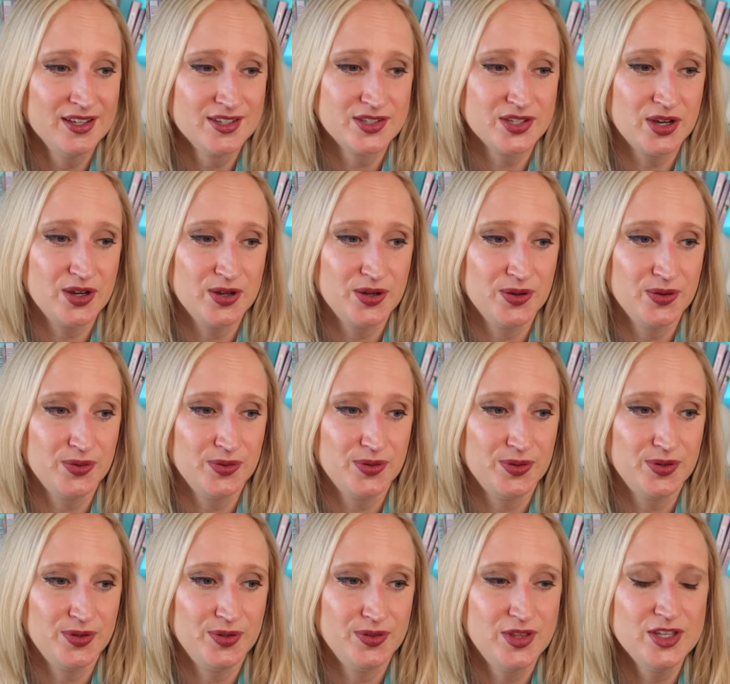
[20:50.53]

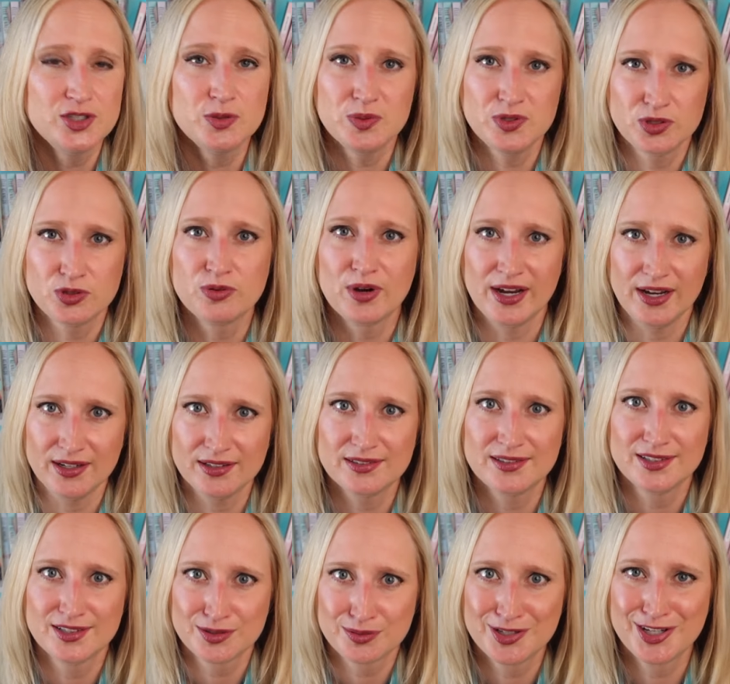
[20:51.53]
So this was
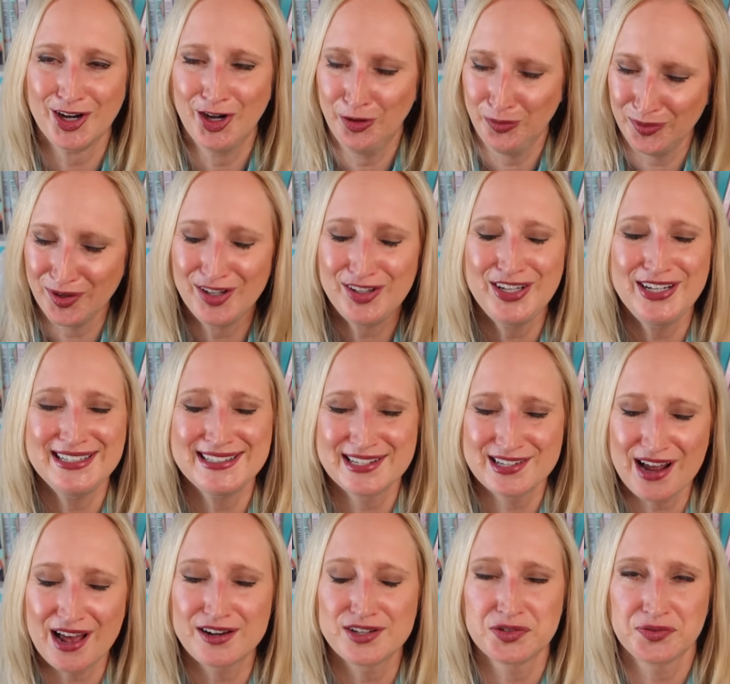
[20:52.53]
great. This was a really
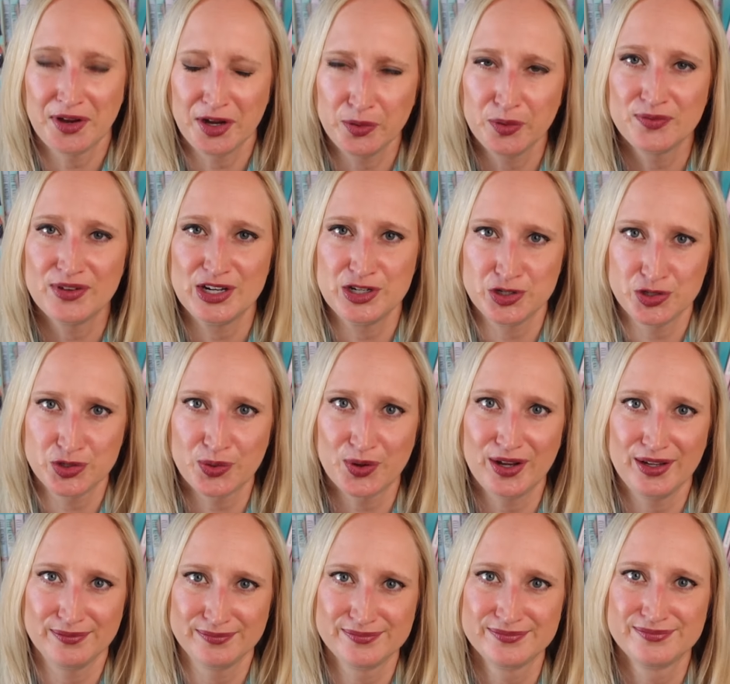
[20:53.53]
satisfying revenge
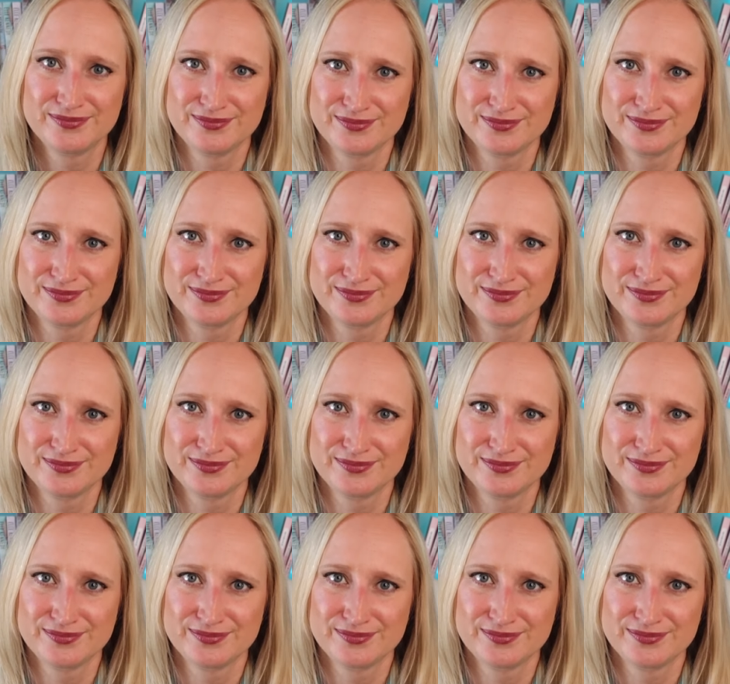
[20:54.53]
story.